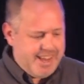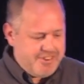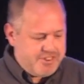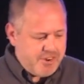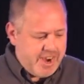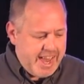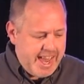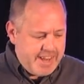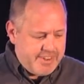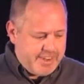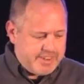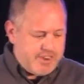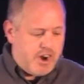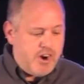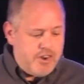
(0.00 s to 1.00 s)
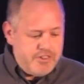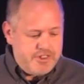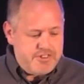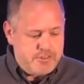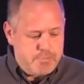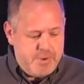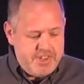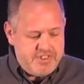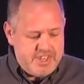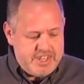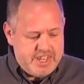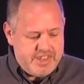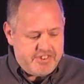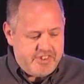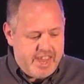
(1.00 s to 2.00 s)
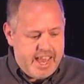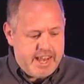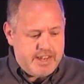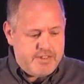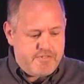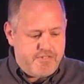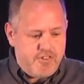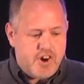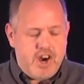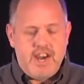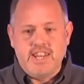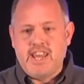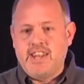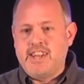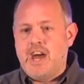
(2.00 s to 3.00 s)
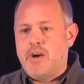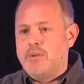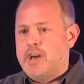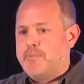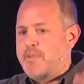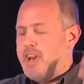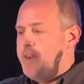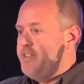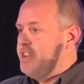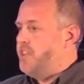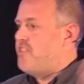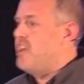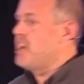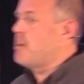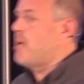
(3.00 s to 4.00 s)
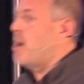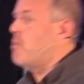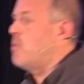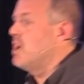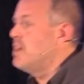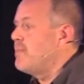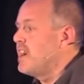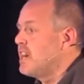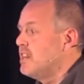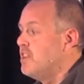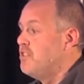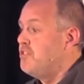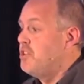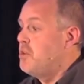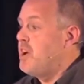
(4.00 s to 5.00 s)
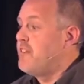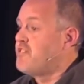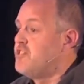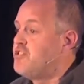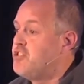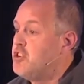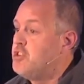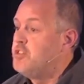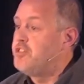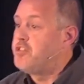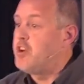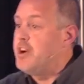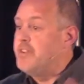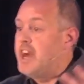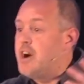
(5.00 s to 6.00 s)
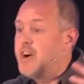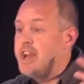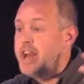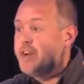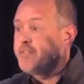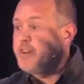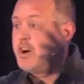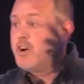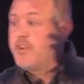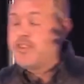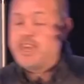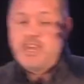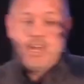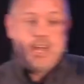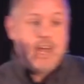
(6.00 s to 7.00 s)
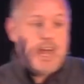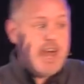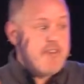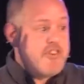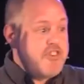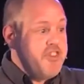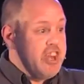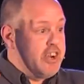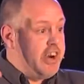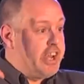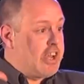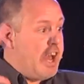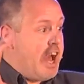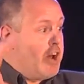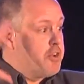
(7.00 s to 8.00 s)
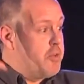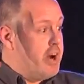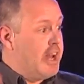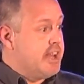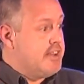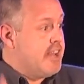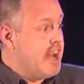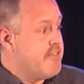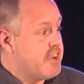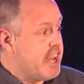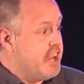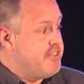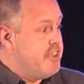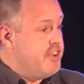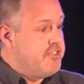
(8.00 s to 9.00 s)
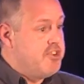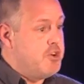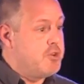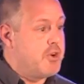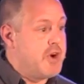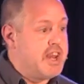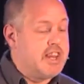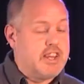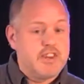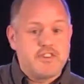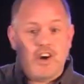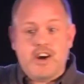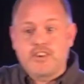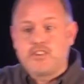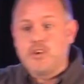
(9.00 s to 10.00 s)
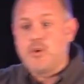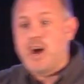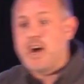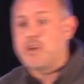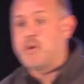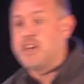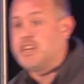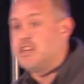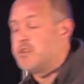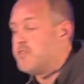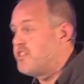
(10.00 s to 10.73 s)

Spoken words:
so I had all this busyness and flood, and now I'm having to think about what am I going to do after June. So now I have everything how do I navigate this? Who do I need to talk to? How do I need to